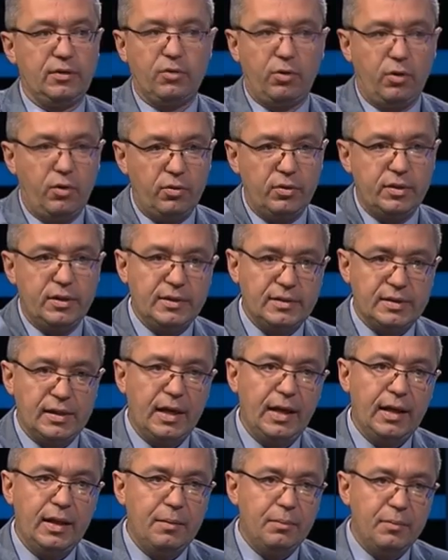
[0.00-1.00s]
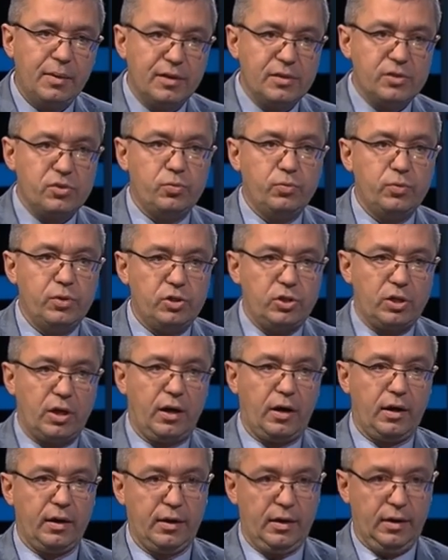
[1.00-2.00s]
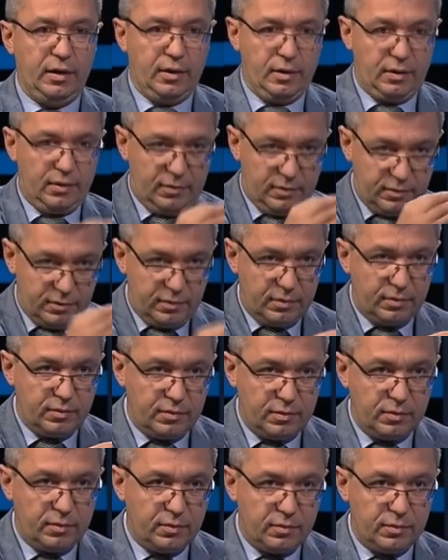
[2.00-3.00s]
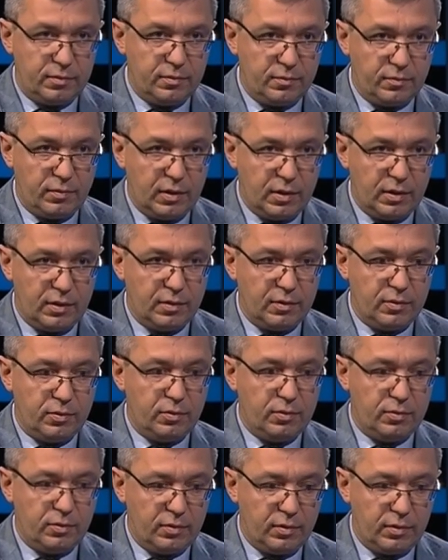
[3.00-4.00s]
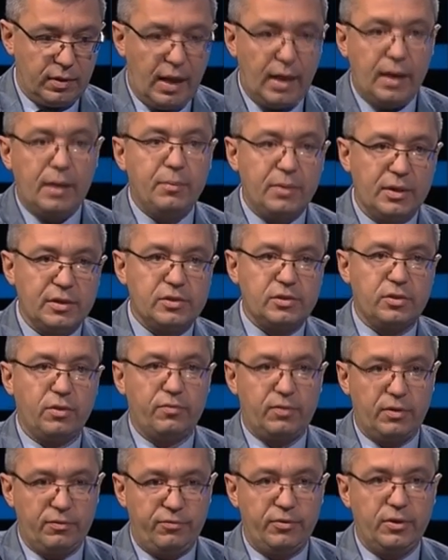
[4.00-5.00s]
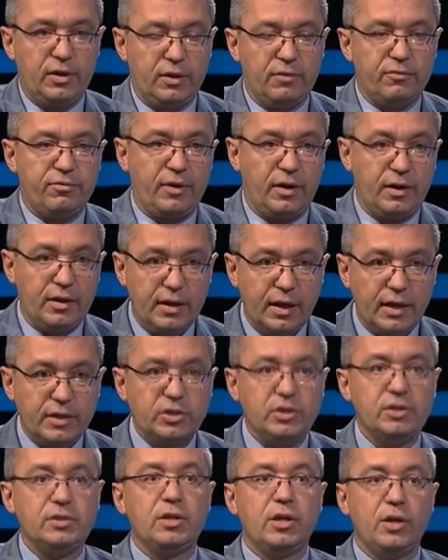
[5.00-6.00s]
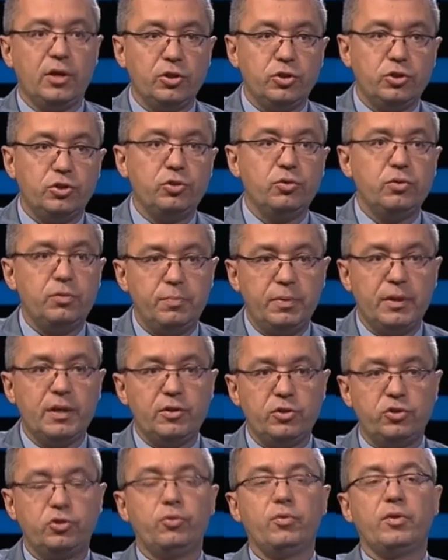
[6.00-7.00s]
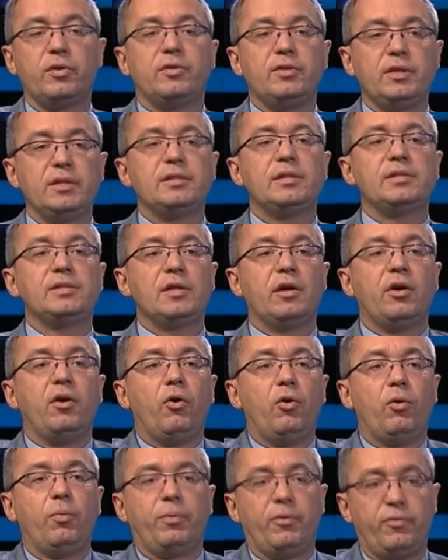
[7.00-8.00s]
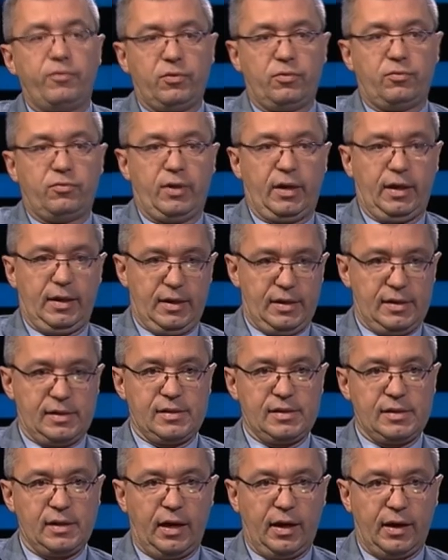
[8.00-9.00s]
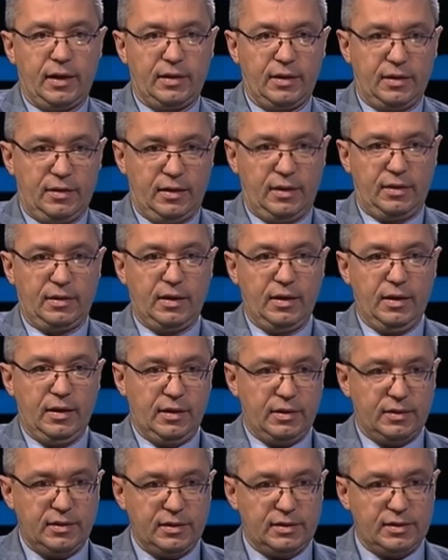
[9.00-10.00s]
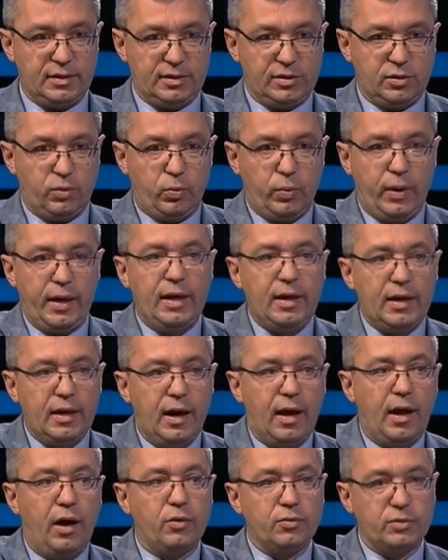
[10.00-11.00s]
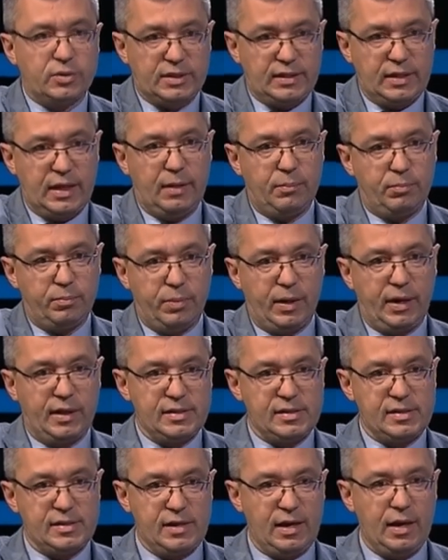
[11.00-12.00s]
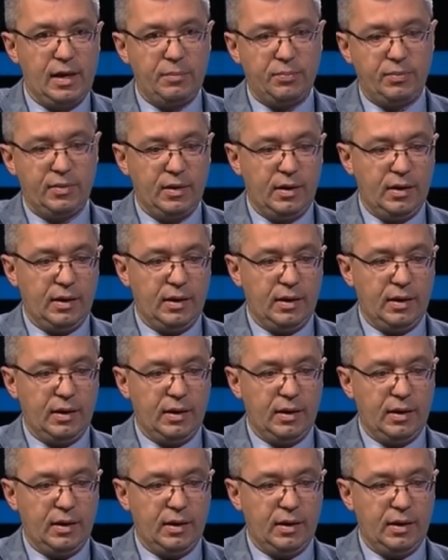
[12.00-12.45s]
are all these elements which are um, uh, elements of the free and fair elections should be ensured. This is a hope of Ukrainian side, and that this is a way how step by step